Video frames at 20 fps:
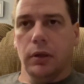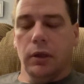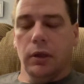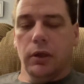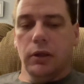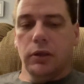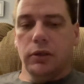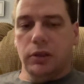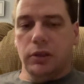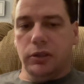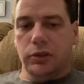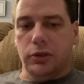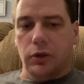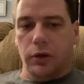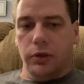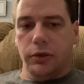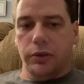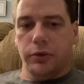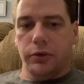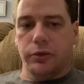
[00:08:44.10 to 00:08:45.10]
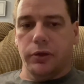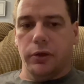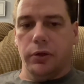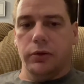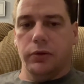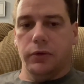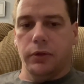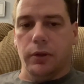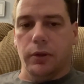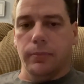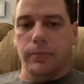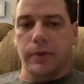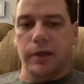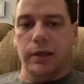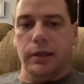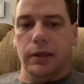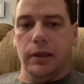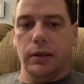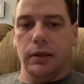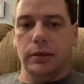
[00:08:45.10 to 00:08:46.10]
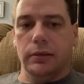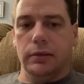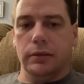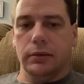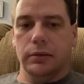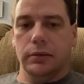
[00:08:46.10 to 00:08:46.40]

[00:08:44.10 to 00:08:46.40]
She started her surgery on Monday.